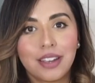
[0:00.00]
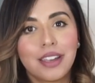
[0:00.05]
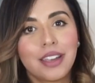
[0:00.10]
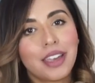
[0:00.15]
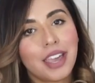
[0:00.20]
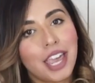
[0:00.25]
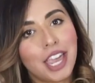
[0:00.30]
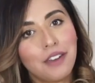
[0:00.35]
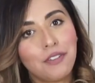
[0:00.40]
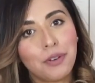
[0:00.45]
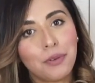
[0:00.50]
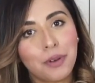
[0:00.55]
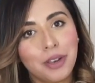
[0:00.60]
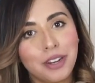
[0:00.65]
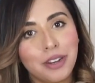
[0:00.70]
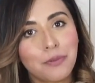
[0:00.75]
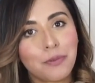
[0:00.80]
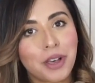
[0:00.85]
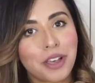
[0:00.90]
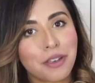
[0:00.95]
Hey everyone,
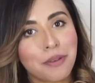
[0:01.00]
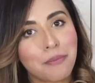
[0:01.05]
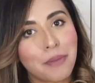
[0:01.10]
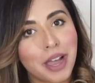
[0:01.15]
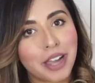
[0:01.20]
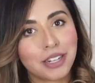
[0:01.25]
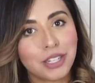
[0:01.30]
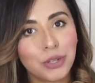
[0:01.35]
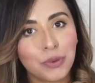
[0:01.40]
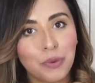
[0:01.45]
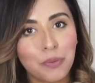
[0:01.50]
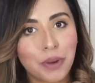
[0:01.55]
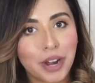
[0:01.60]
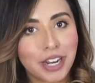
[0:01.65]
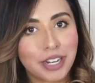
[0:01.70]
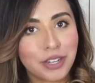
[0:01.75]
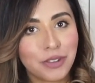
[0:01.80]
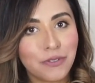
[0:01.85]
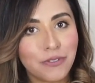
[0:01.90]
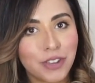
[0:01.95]
and welcome back to a
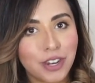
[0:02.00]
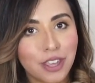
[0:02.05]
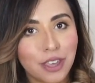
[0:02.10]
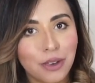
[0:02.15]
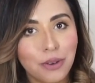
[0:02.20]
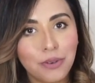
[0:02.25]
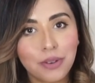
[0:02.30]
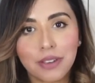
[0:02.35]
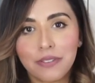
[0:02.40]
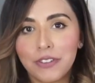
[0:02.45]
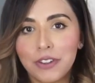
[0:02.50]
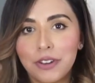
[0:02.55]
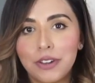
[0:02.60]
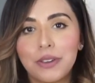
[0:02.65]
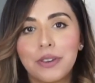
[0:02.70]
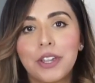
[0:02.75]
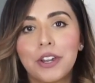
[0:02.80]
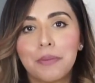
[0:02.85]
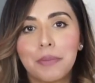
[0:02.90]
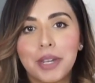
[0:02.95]
brand new video. If you're
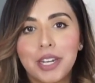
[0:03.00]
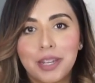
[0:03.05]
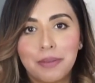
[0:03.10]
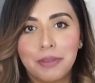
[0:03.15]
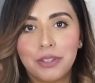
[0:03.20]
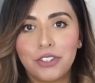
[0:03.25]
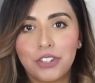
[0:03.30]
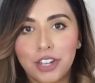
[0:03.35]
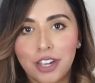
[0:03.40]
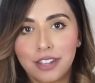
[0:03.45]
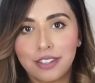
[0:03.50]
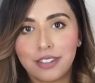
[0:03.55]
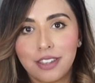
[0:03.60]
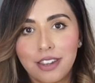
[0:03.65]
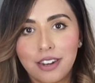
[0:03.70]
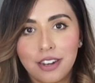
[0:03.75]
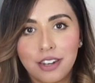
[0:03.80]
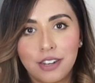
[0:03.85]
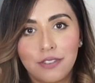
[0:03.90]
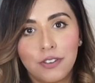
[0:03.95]
new here, my name is
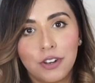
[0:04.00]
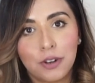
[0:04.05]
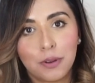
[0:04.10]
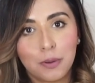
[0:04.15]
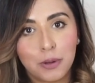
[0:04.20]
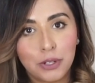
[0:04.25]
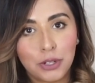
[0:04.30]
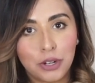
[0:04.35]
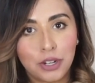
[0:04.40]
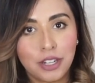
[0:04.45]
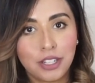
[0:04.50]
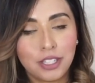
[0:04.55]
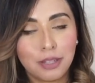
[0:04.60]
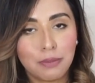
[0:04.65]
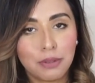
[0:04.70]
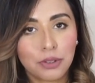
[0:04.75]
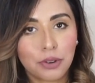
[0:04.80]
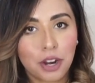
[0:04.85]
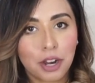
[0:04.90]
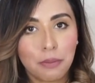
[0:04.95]
Jasleen, and if you're a returning
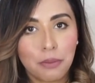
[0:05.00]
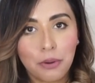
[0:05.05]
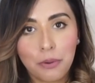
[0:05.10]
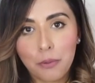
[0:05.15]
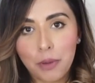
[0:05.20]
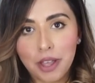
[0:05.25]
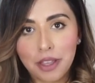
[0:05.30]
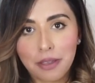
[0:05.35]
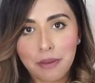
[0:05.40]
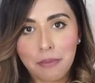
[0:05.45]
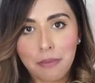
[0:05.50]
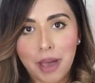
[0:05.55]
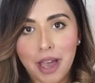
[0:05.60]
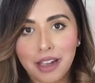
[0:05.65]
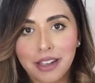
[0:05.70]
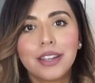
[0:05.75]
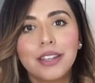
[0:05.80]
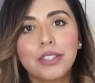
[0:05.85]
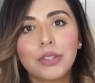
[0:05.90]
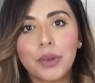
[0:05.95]
subscriber, welcome
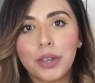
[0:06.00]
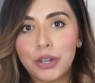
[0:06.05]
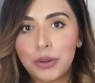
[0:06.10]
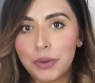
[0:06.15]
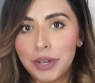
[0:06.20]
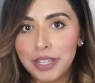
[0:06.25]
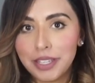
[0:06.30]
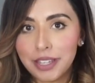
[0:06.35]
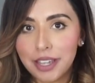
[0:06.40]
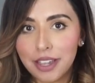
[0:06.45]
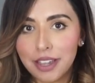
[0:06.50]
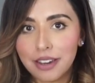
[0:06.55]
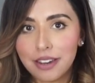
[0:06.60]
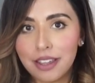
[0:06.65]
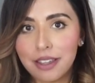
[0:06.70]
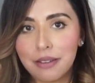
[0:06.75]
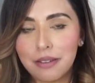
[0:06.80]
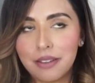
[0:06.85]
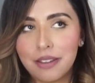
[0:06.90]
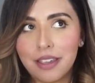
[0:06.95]
back. So I know I said
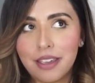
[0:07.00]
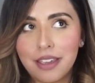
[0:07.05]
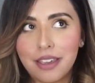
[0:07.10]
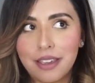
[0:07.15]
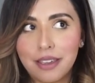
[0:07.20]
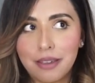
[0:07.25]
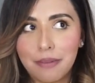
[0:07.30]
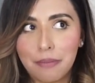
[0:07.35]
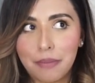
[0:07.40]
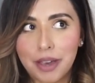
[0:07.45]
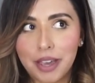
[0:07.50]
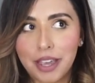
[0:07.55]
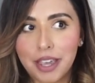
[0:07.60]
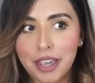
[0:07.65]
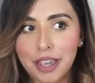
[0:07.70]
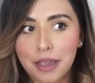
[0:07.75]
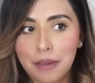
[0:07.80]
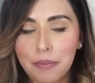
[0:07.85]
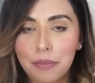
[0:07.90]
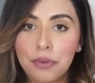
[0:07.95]
in
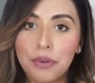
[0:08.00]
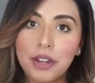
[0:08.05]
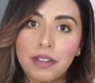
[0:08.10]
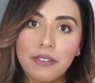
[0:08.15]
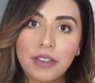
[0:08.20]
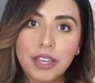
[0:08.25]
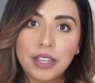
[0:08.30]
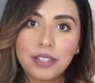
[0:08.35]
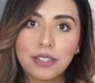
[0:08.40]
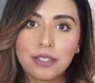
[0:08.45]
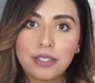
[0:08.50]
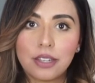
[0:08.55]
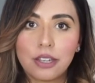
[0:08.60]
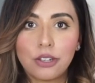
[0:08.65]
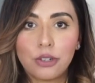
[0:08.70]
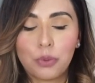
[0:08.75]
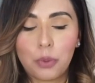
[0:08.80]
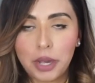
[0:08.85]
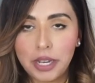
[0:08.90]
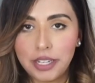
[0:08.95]
my previous
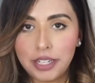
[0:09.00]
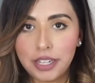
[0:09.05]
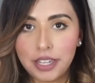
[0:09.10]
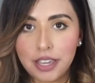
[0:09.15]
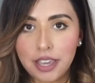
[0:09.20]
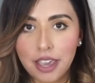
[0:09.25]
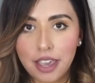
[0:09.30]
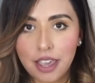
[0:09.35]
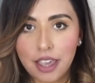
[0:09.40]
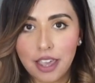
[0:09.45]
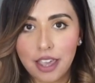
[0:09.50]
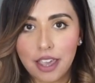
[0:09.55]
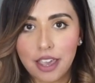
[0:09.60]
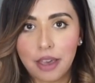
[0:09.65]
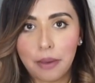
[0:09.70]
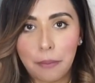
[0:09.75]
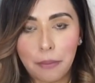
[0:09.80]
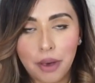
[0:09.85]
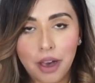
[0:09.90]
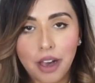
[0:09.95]
20k
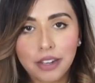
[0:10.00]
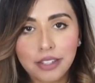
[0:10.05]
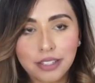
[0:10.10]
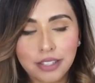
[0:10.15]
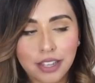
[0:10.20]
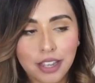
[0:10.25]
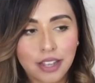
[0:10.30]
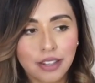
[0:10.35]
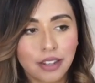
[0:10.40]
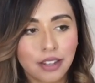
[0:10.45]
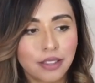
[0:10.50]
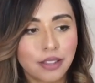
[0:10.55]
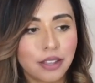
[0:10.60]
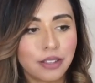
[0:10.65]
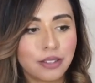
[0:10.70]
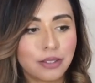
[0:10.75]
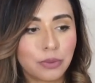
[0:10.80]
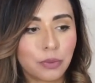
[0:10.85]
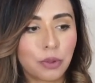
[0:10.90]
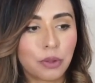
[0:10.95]
unboxing that
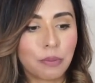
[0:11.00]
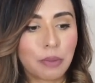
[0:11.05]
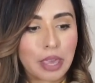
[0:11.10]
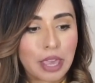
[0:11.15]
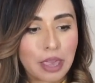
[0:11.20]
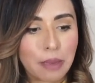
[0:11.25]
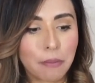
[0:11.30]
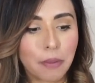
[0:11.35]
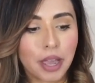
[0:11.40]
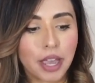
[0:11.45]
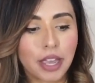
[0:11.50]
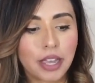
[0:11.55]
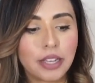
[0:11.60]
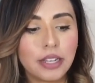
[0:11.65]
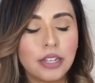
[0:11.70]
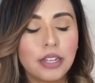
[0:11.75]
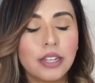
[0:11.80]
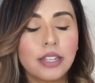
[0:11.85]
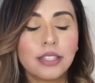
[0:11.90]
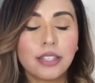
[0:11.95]
this will be my
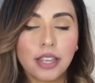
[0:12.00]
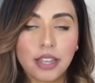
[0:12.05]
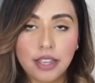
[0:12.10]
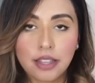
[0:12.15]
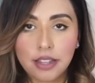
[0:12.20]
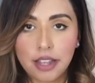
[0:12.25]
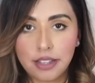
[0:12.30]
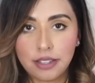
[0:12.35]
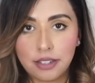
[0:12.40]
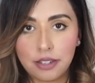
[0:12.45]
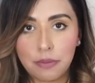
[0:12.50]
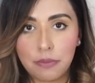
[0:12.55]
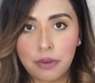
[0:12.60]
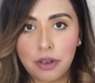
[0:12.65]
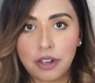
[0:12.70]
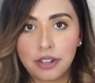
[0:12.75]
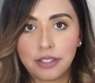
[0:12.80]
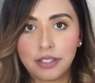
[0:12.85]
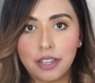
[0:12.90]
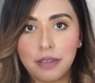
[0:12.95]
second last
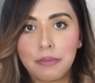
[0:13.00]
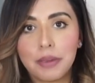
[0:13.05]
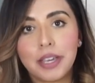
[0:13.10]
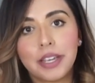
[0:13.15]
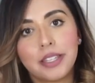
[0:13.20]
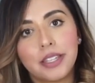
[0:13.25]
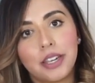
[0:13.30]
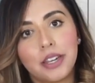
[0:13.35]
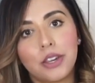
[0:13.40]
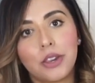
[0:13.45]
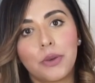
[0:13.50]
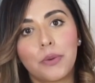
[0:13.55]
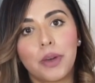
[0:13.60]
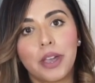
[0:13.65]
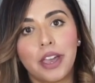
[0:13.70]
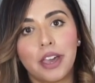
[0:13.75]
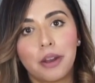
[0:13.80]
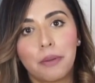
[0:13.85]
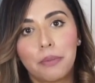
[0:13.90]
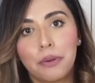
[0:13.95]
unboxing because I knew I
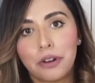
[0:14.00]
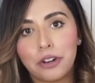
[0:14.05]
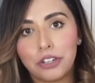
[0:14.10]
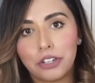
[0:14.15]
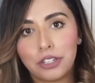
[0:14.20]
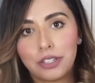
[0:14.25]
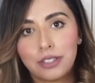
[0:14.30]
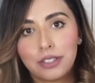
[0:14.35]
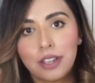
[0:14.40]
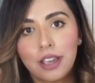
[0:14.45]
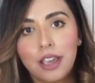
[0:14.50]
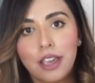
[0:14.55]
had a purchase